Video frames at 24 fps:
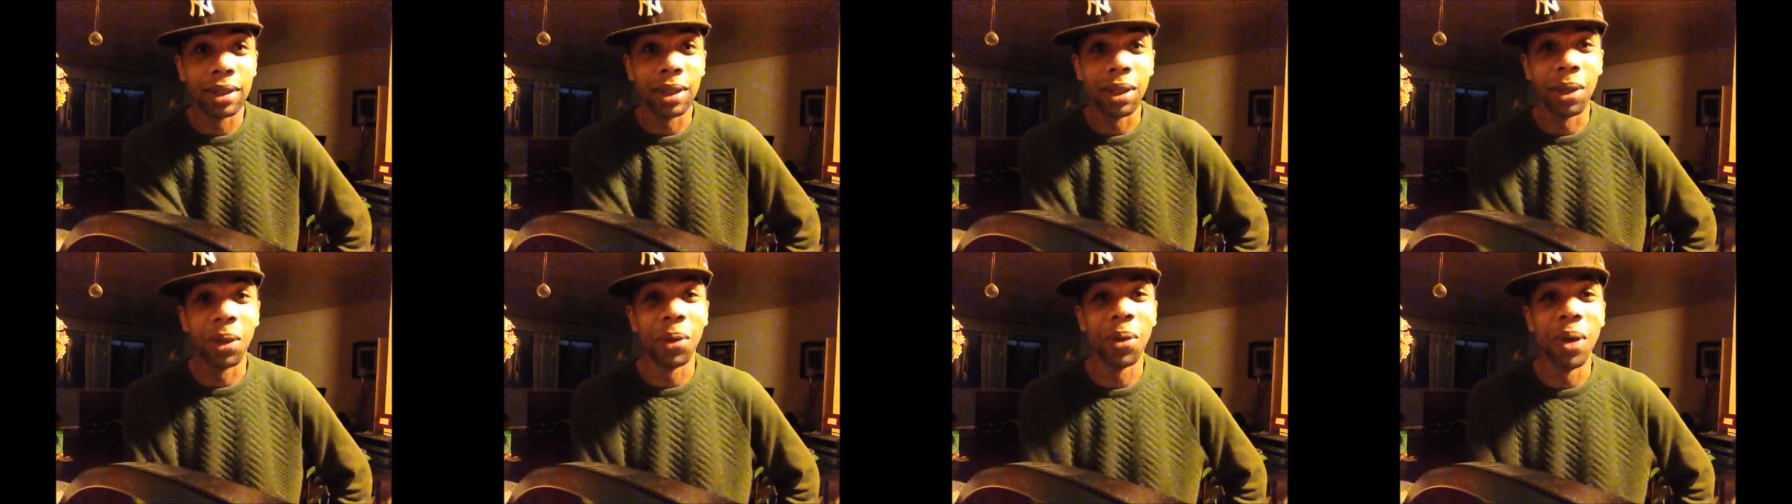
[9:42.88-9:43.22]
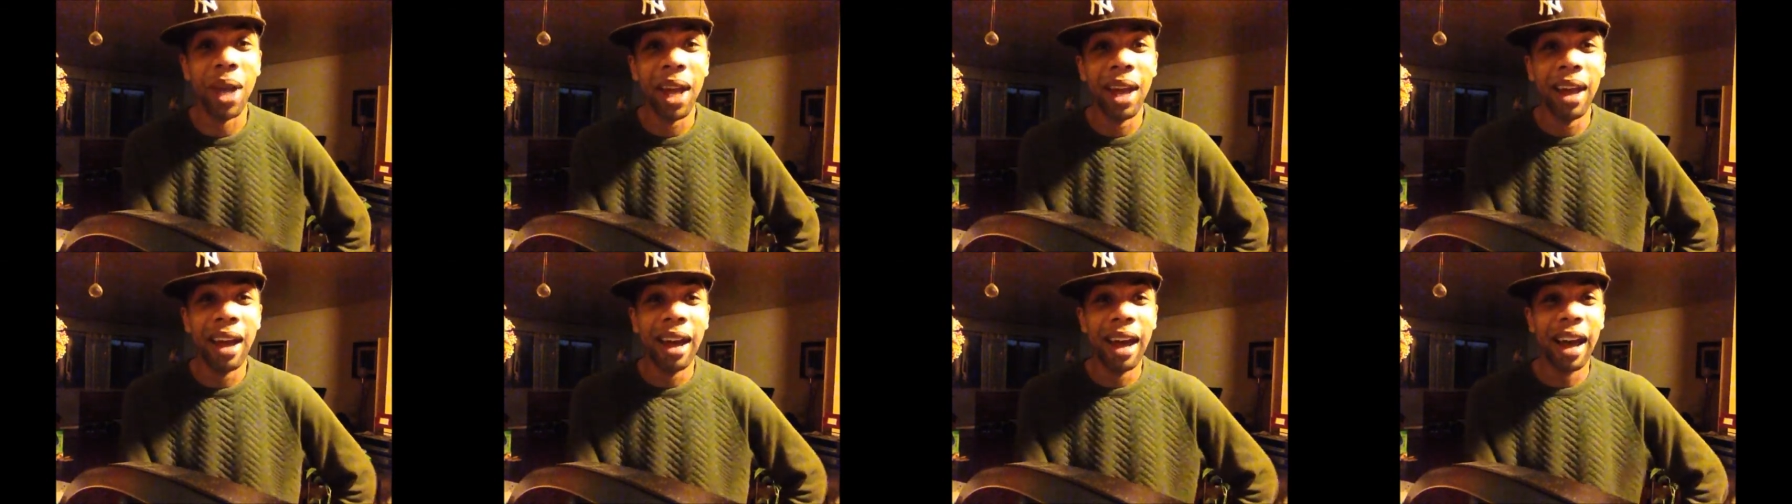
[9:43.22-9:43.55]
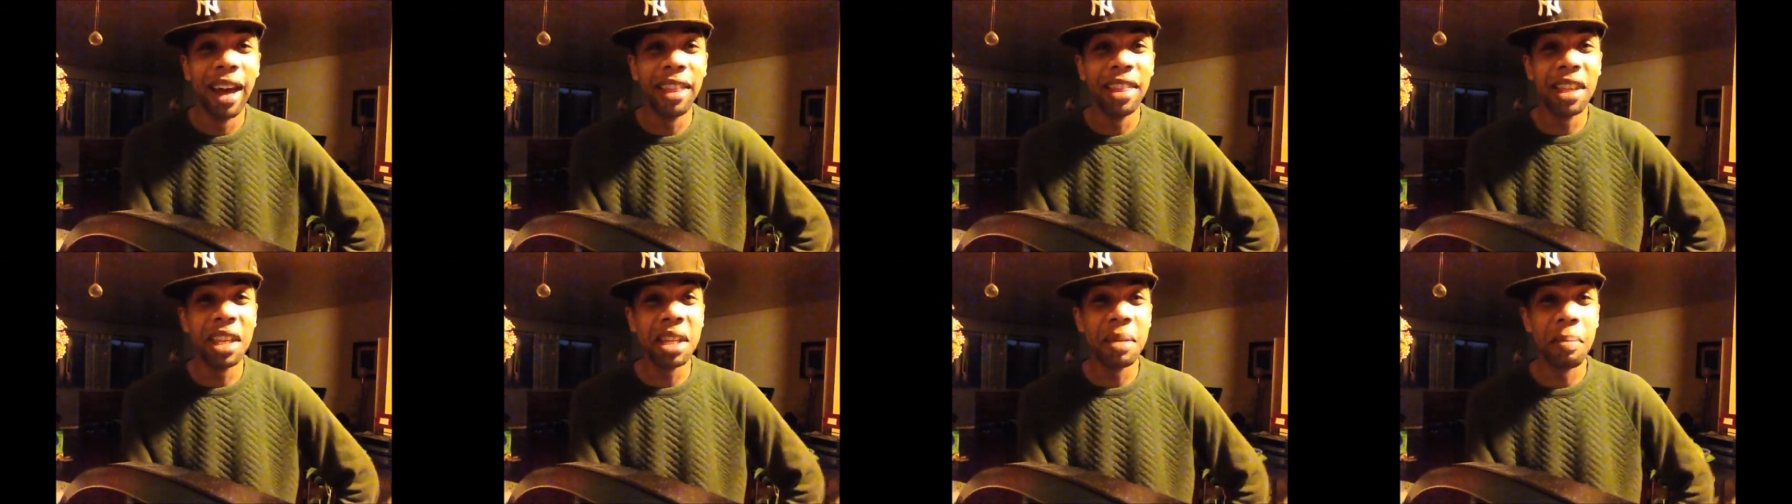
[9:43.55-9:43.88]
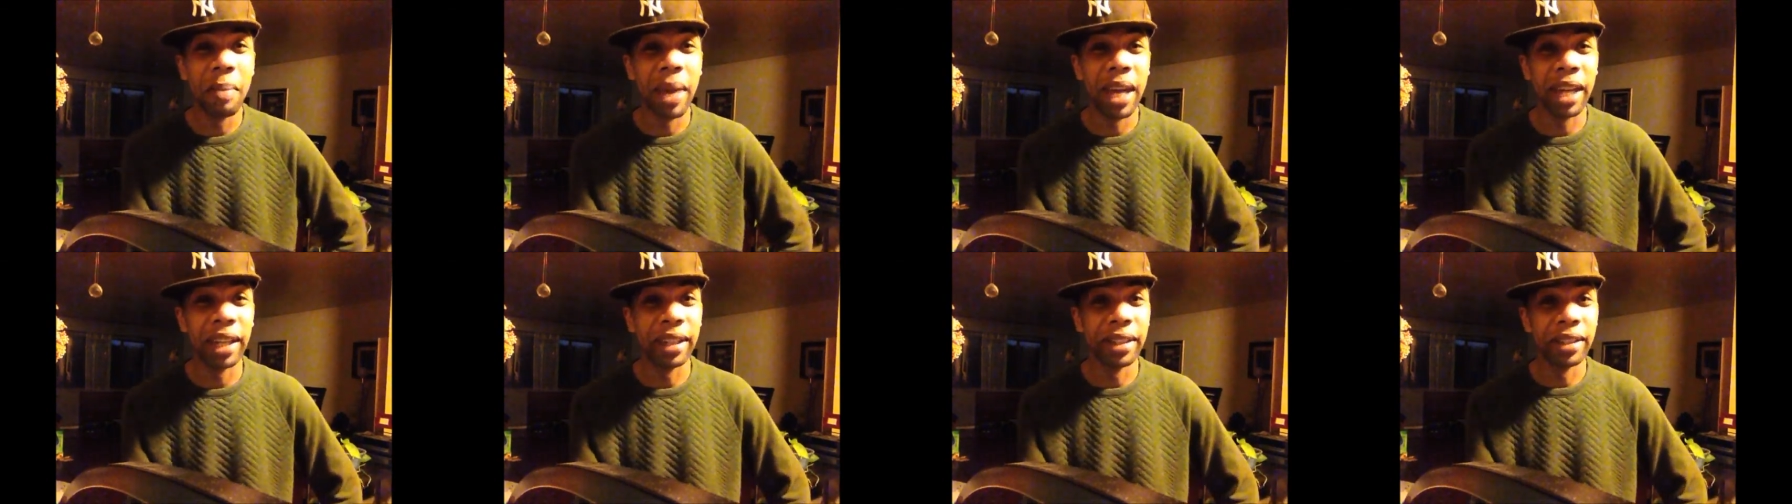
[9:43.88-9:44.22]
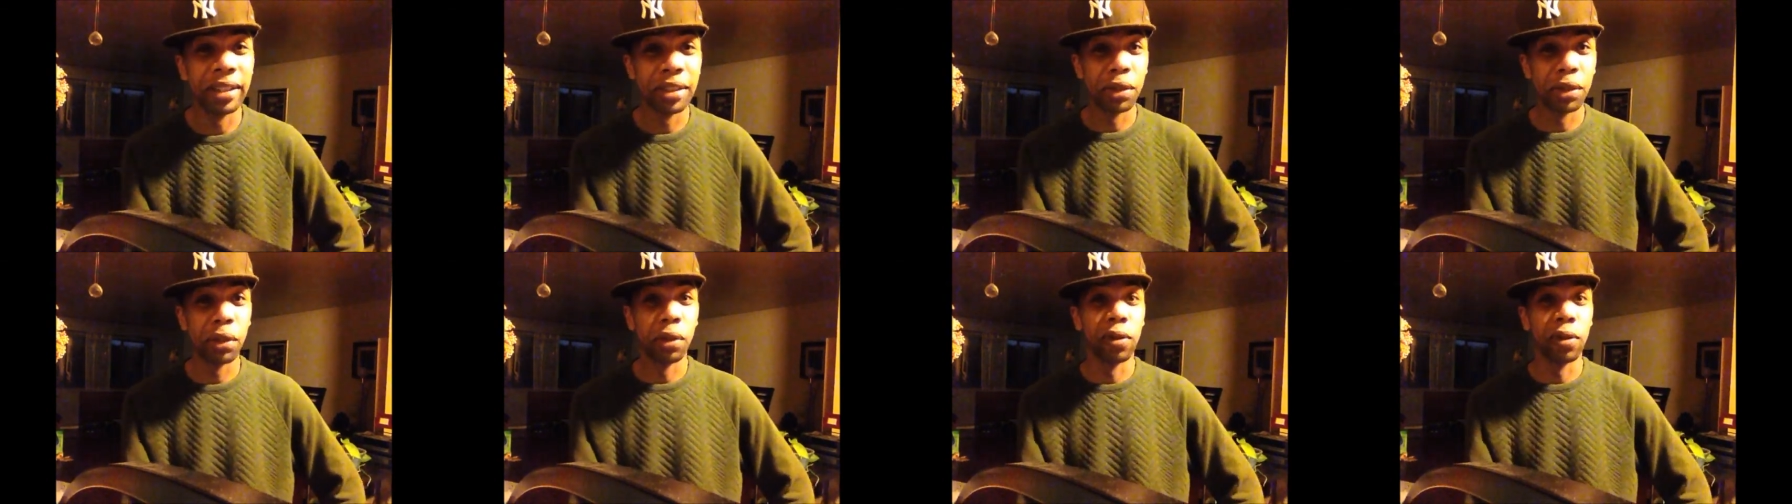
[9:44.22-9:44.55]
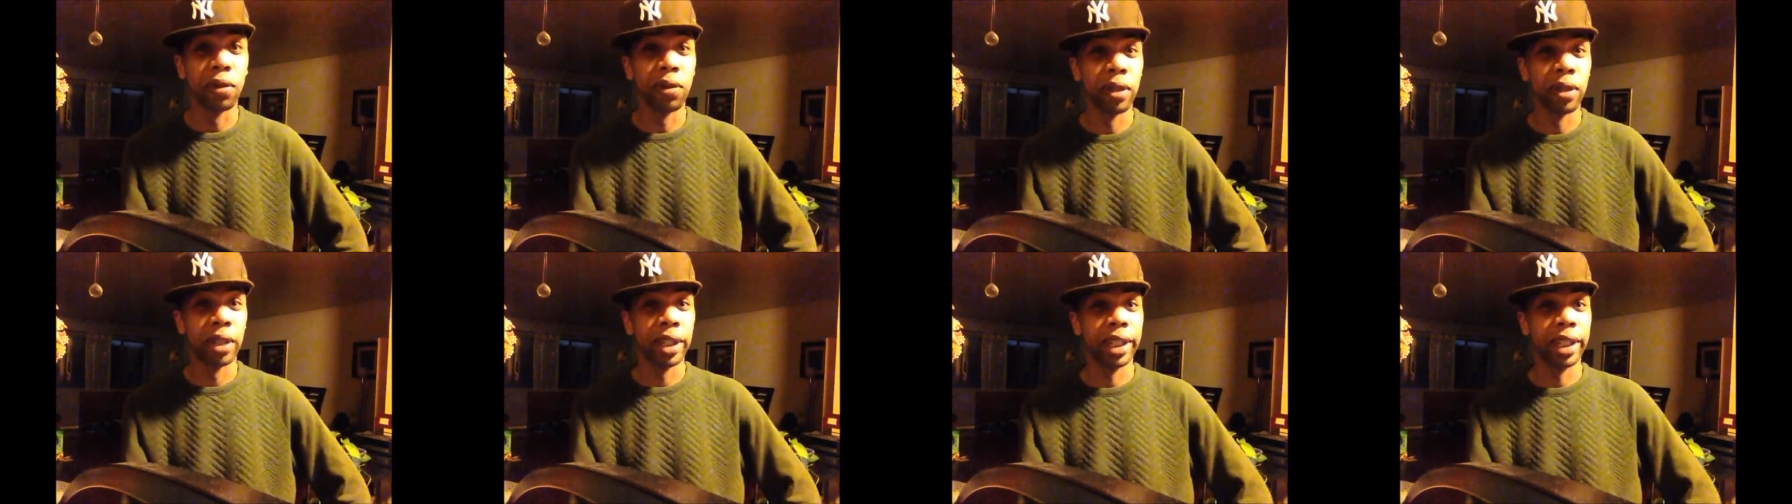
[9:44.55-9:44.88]
So I think Megan is
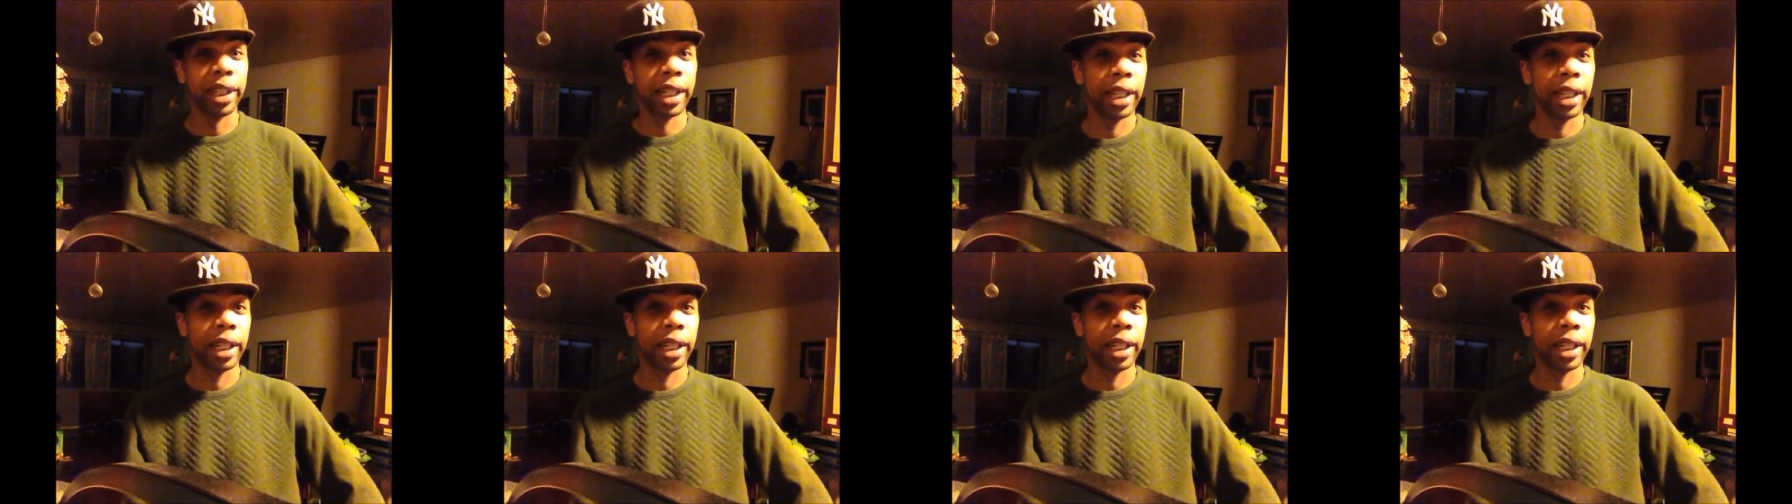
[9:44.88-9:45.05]
over it.